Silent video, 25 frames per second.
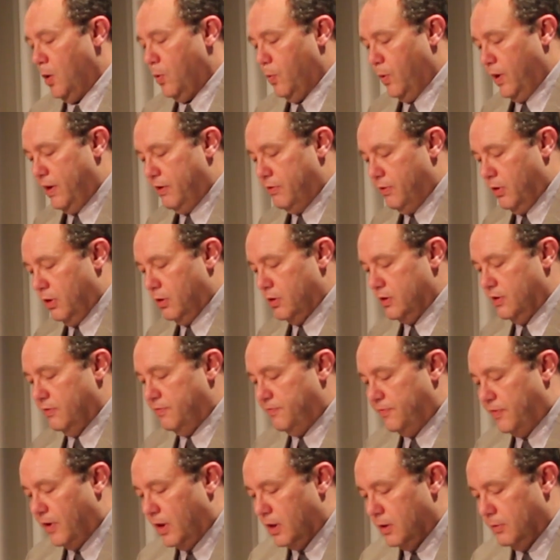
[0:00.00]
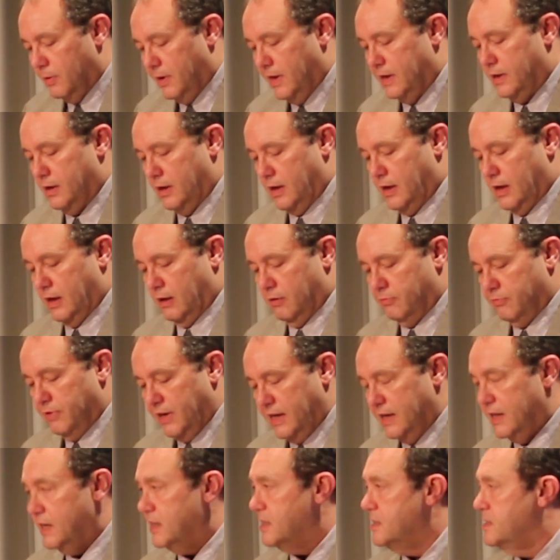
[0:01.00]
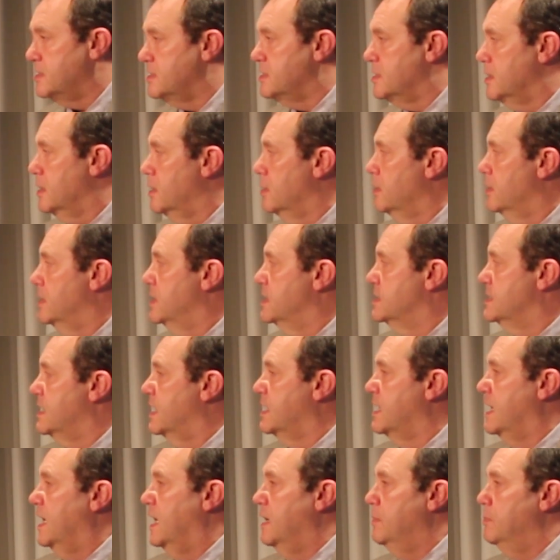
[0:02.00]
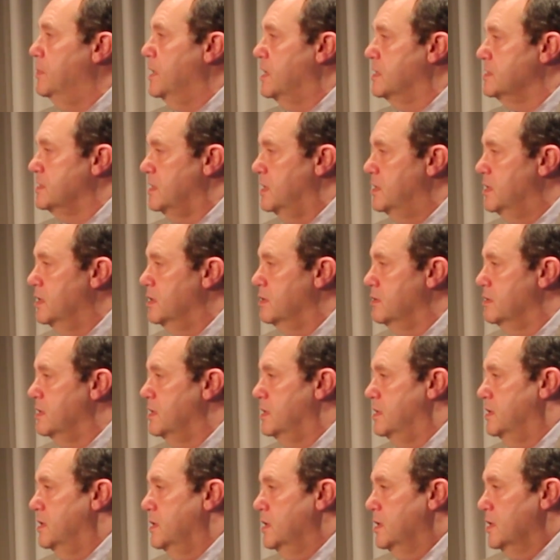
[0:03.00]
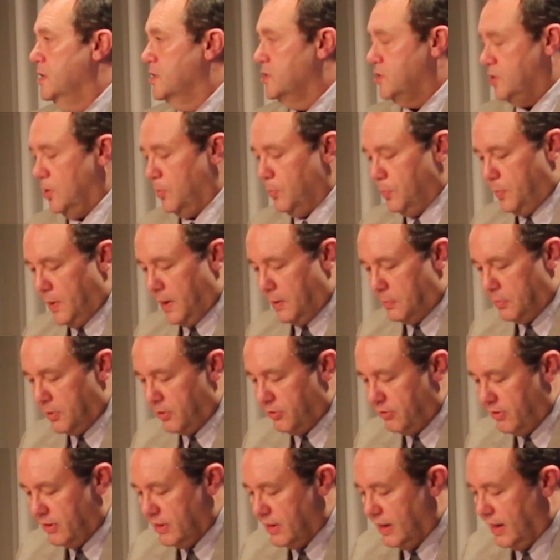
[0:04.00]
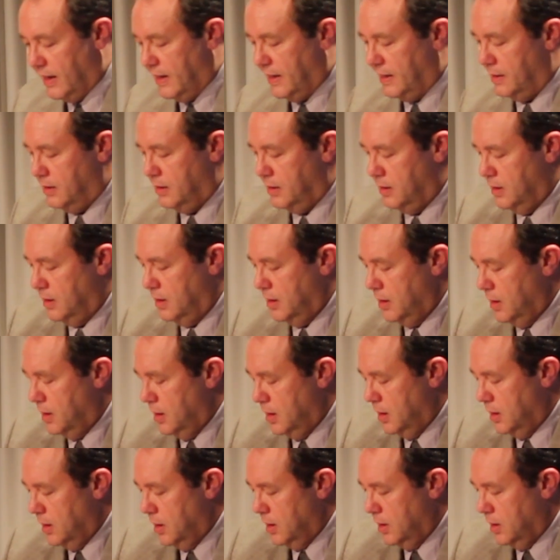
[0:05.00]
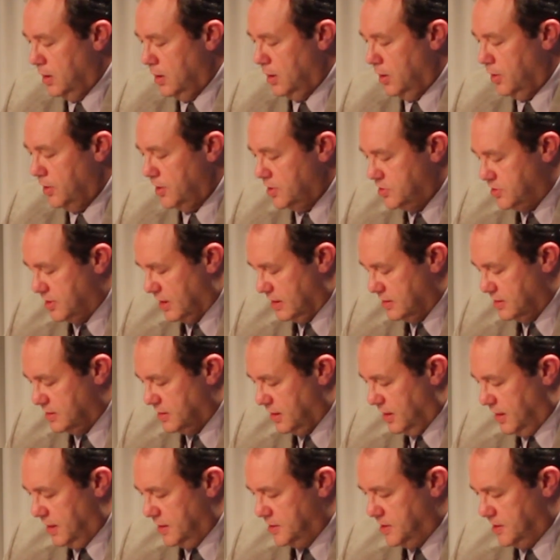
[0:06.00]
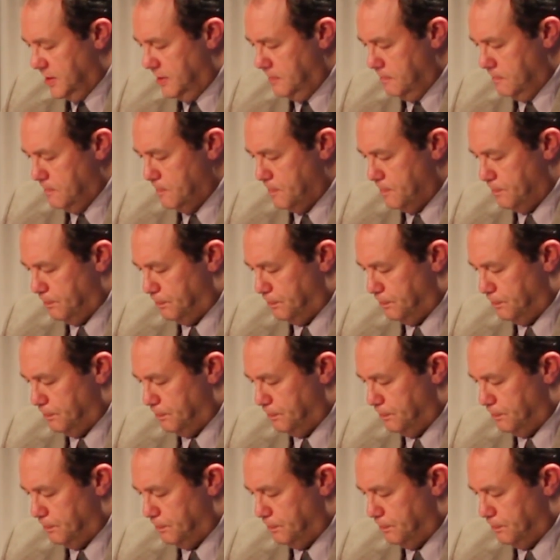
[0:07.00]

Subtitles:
we wrote the following, and I'll read it as slowly as I can because I know that some people are relying on a translation.